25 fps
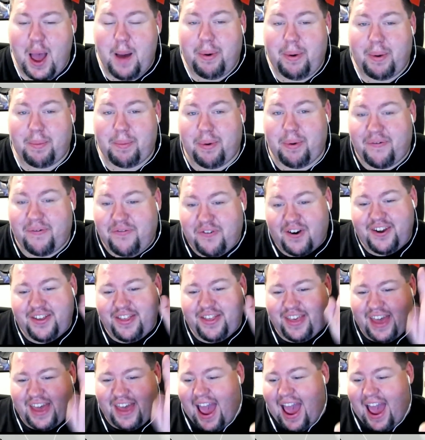before
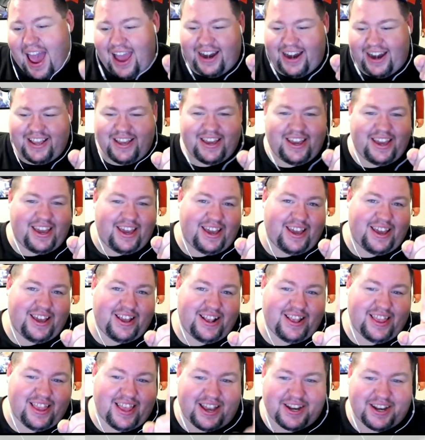that,
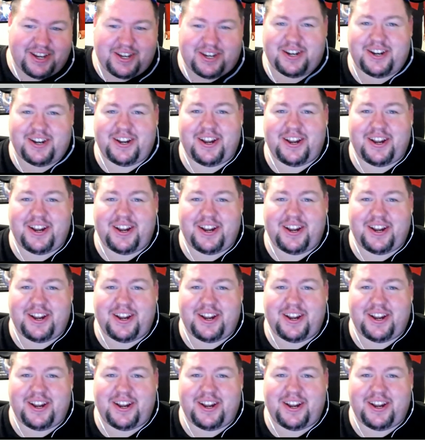unless